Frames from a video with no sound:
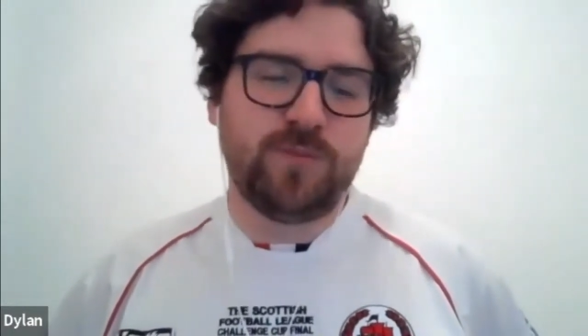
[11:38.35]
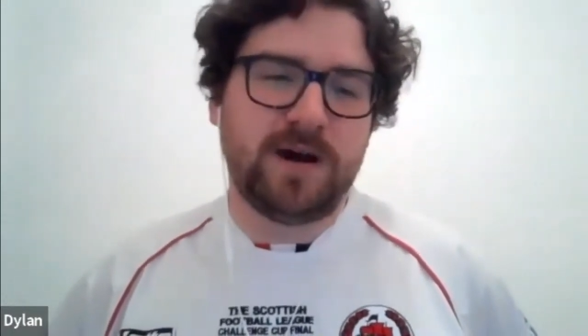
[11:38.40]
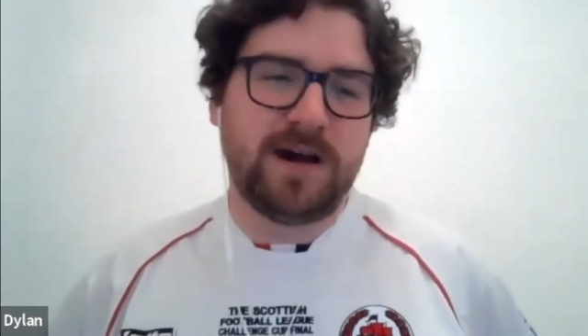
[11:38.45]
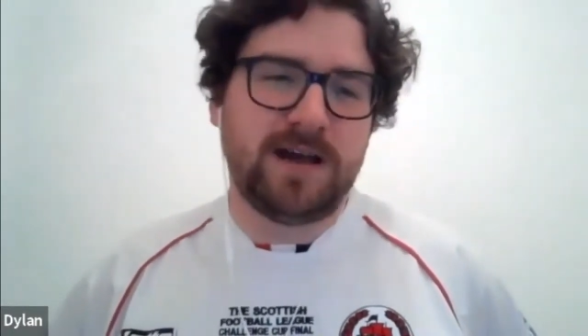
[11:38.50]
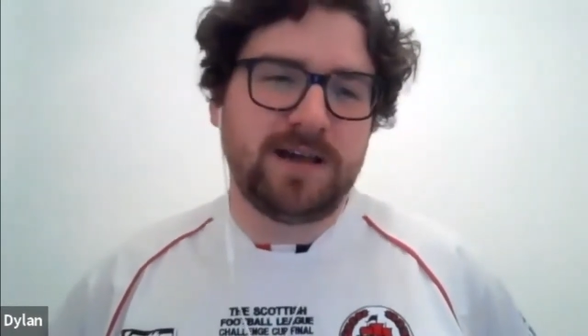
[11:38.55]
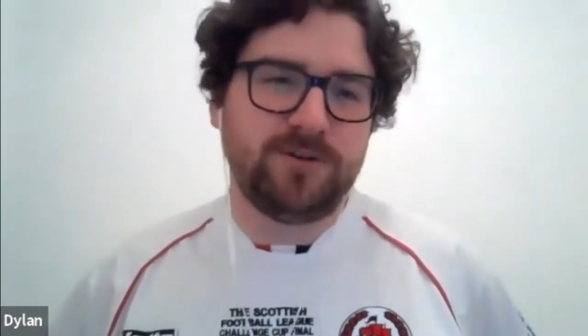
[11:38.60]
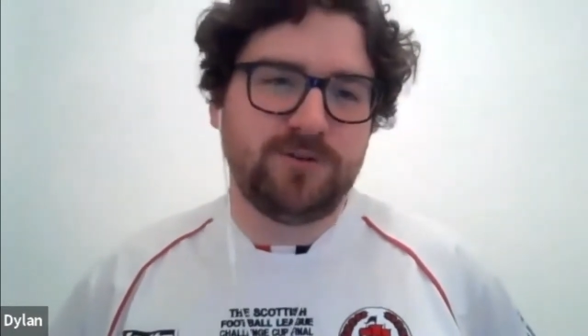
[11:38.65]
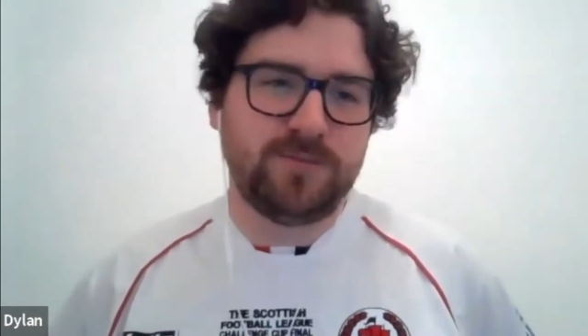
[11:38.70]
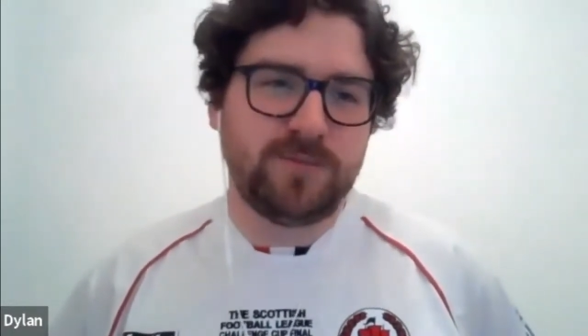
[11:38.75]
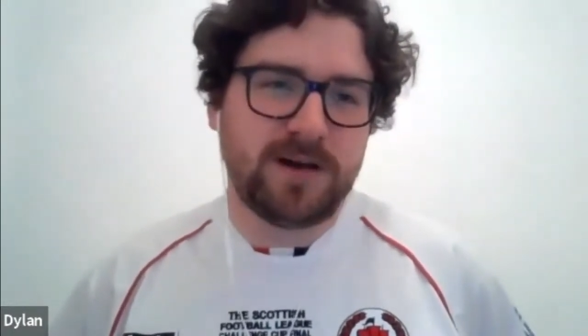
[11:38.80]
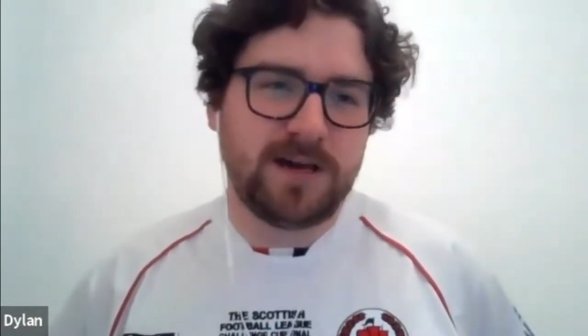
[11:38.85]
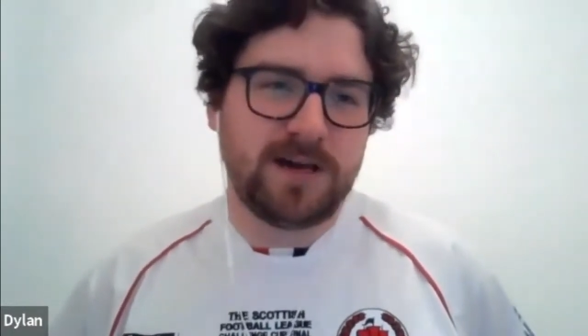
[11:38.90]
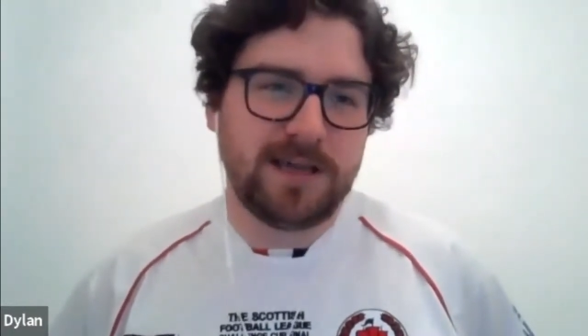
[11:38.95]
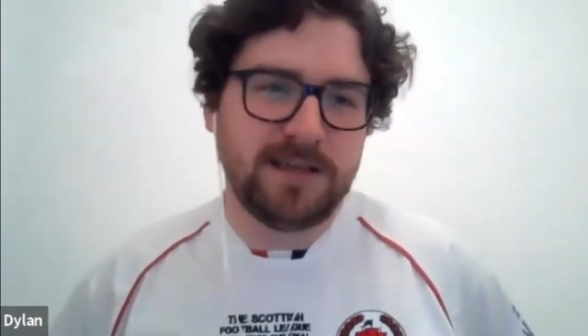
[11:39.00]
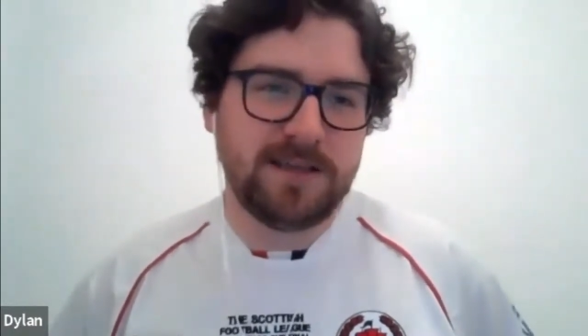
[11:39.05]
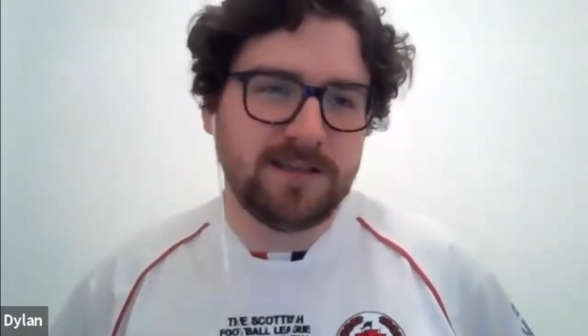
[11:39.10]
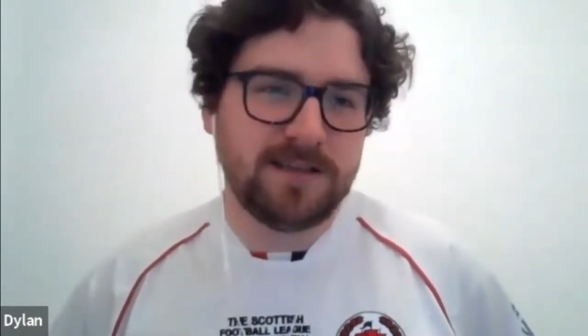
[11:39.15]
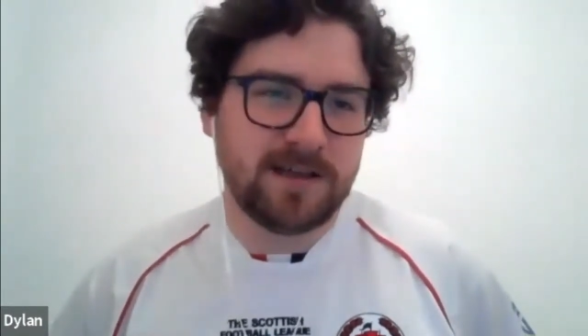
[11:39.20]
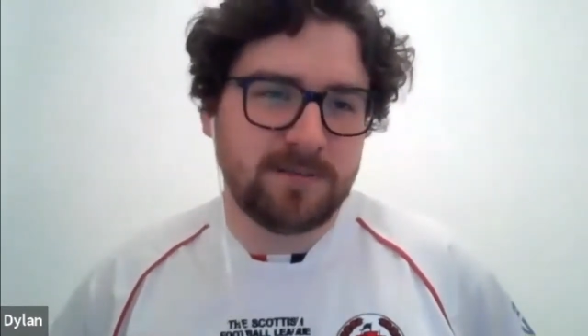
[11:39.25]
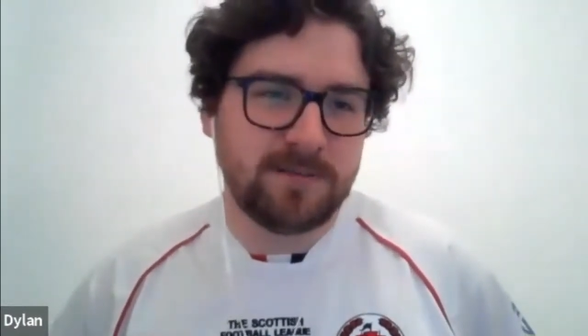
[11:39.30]

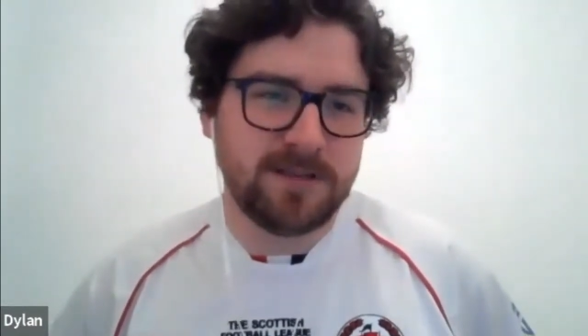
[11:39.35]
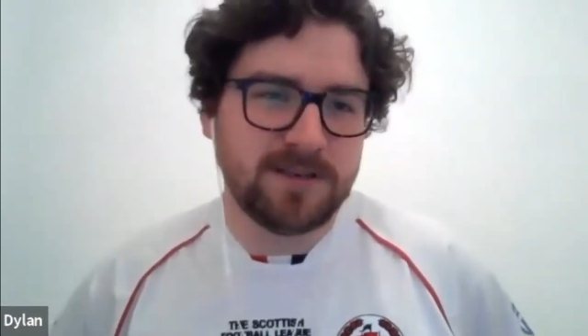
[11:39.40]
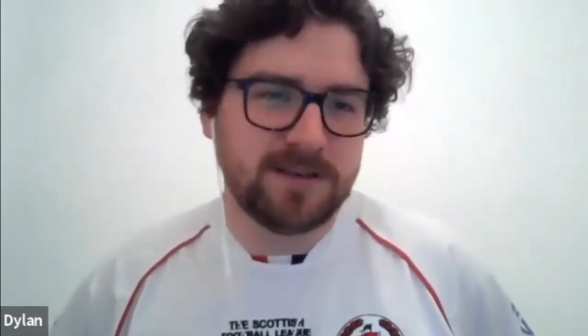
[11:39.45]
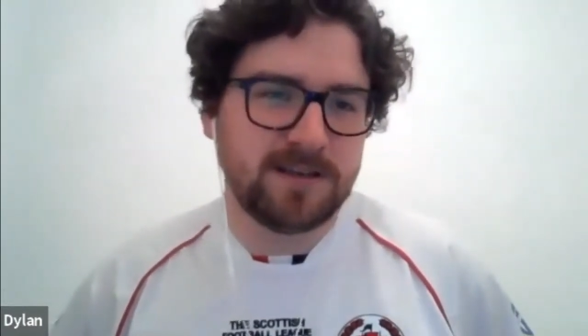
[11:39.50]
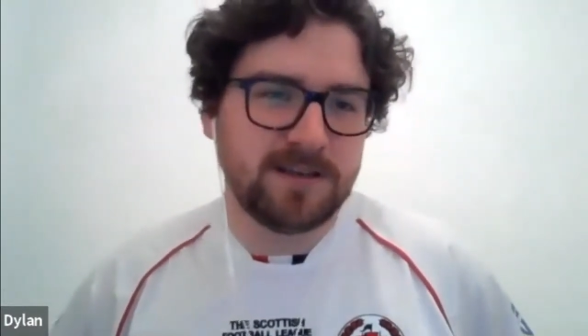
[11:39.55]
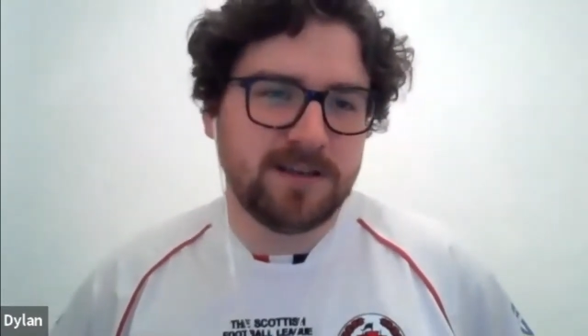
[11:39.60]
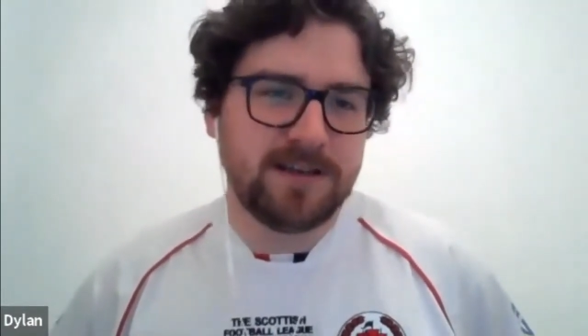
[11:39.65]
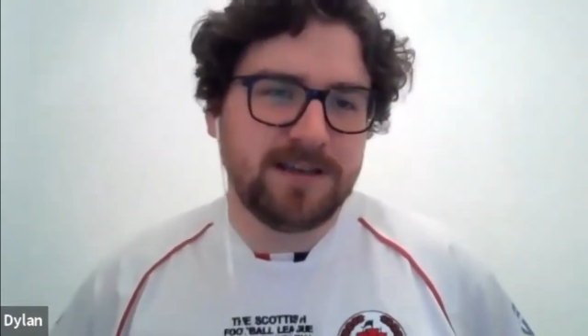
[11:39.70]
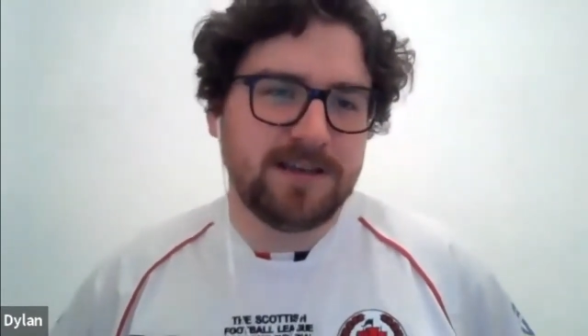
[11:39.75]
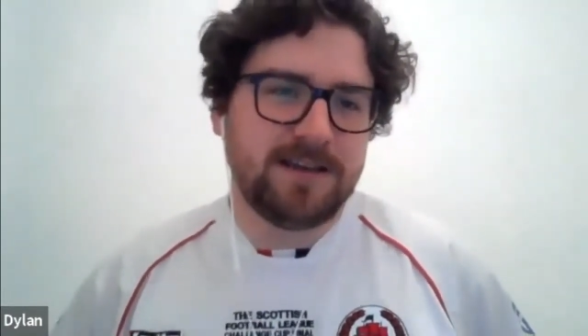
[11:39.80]
my, I mean,